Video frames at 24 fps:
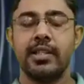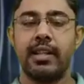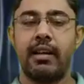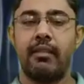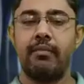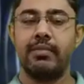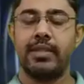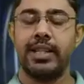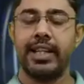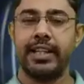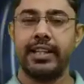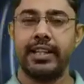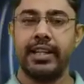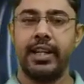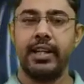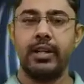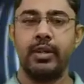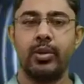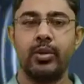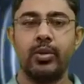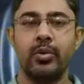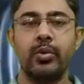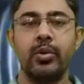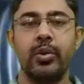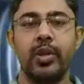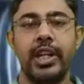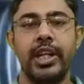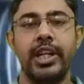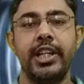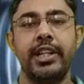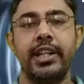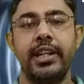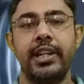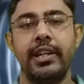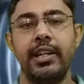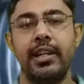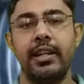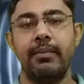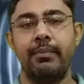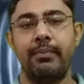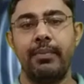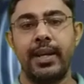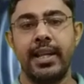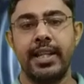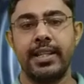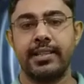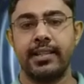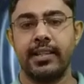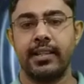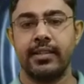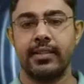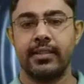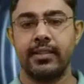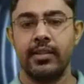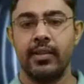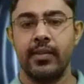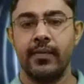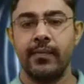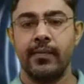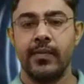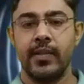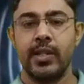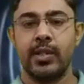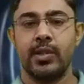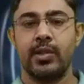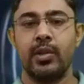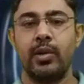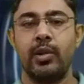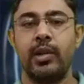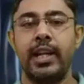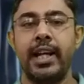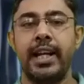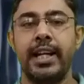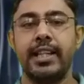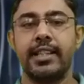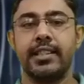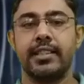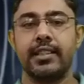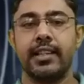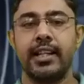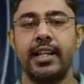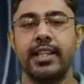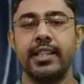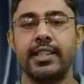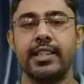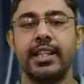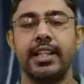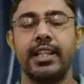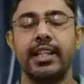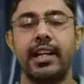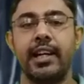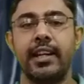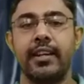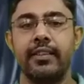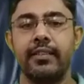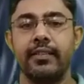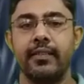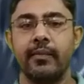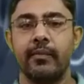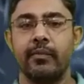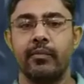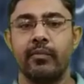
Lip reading: subjected to internal pressures. So let's consider